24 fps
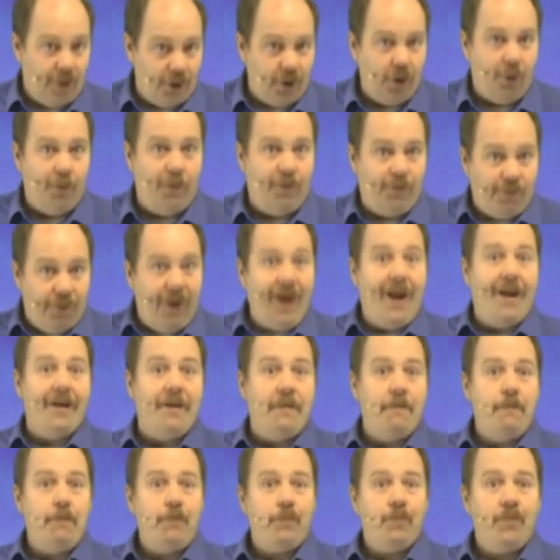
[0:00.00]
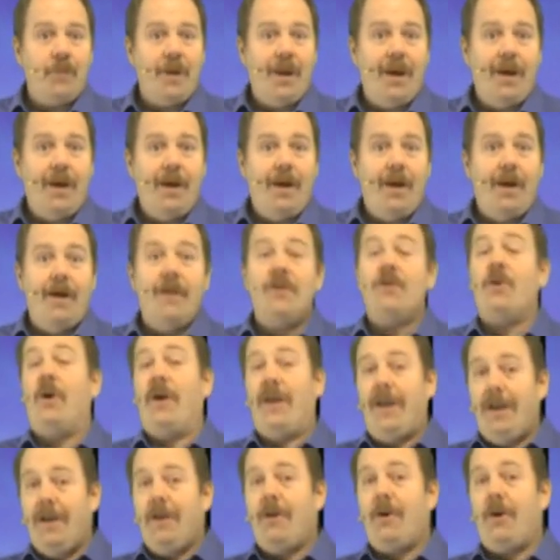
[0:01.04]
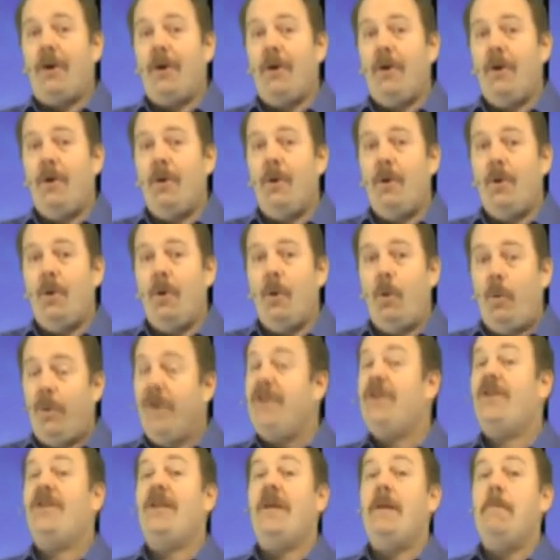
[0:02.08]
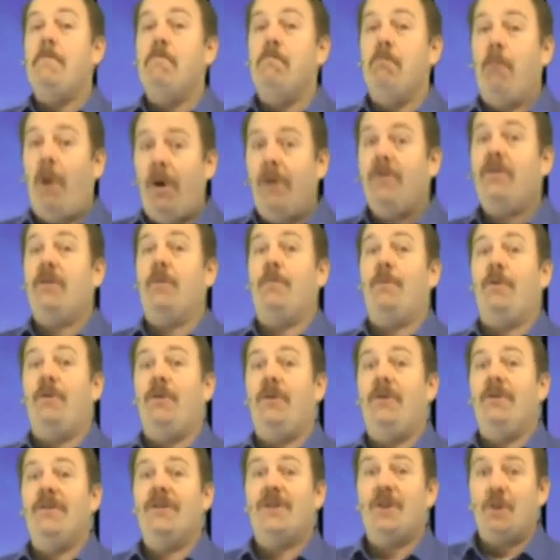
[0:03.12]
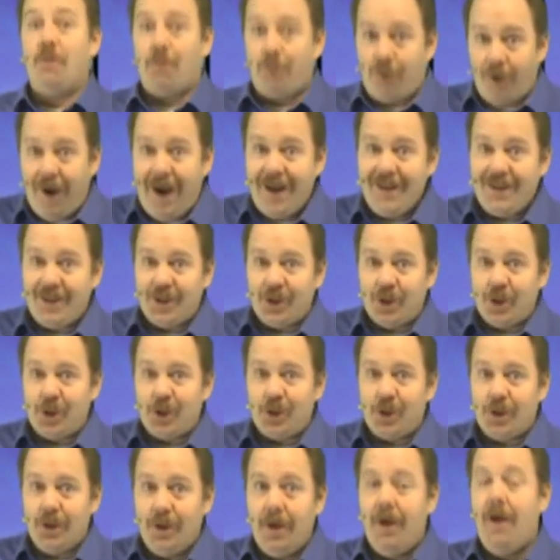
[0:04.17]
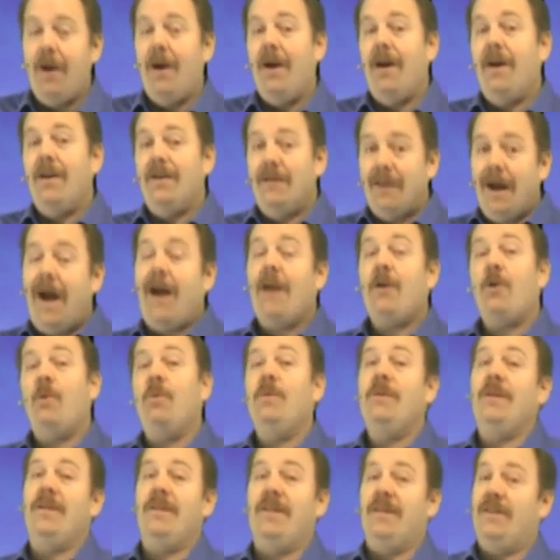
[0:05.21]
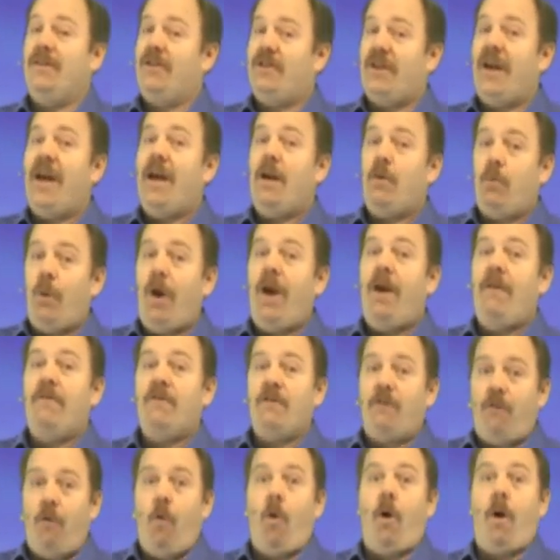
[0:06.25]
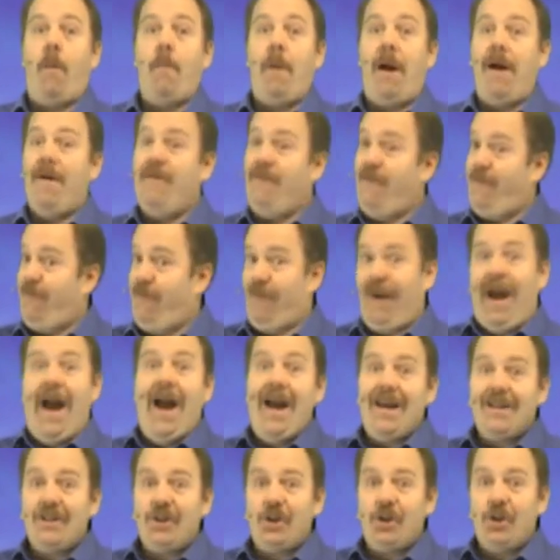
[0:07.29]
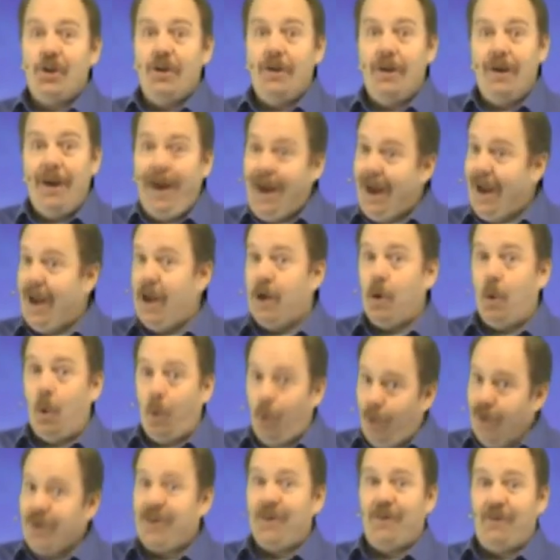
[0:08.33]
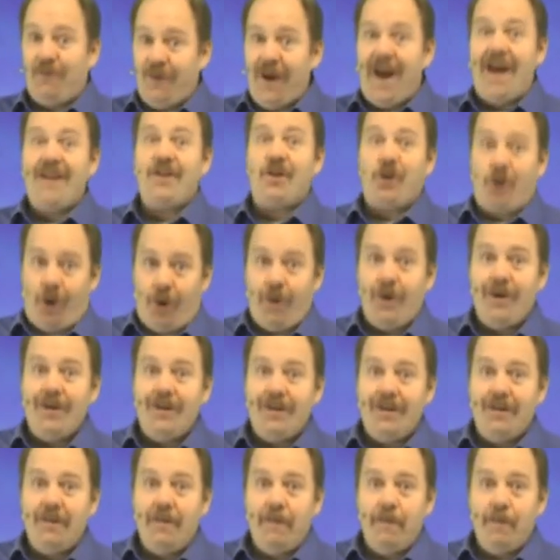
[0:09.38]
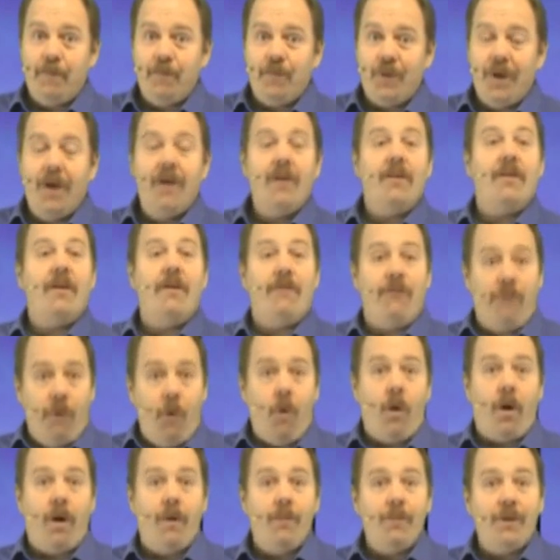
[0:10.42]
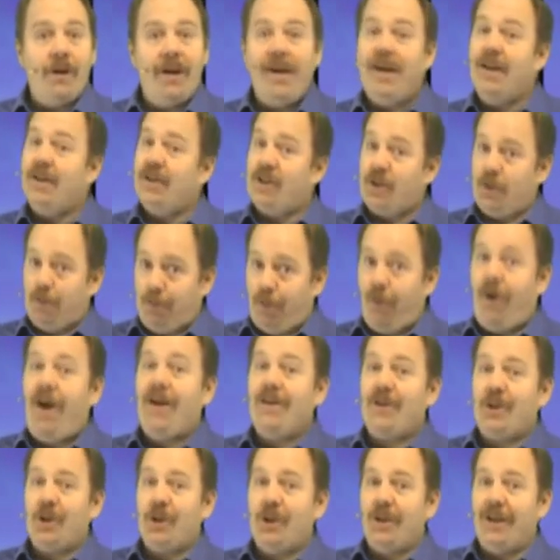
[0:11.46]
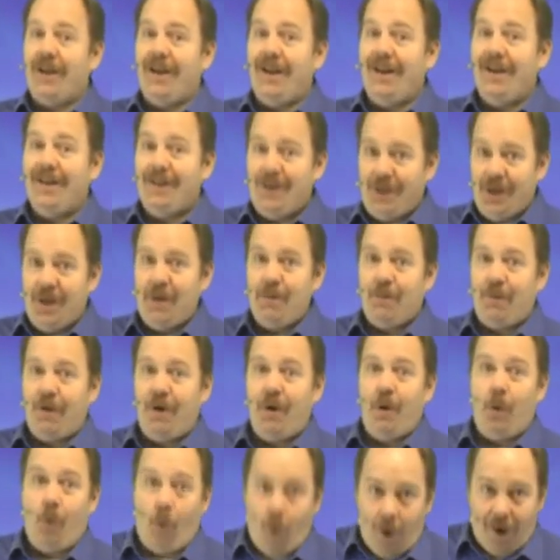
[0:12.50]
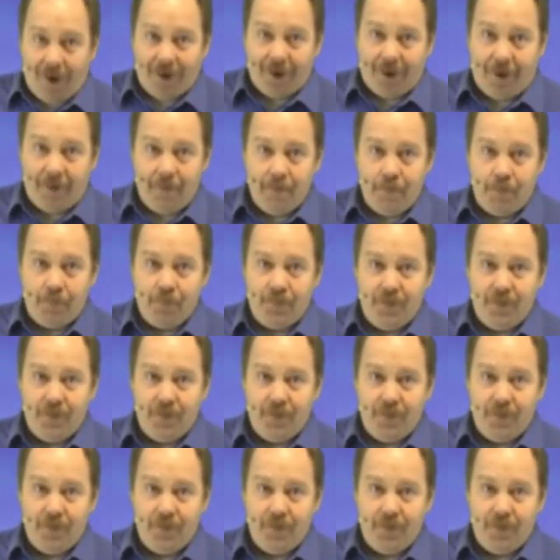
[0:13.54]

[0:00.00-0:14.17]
of a global flood. So, here we see multiple surprises. Not only did sand waves form fast and with a fast current, they formed in surprisingly deep water.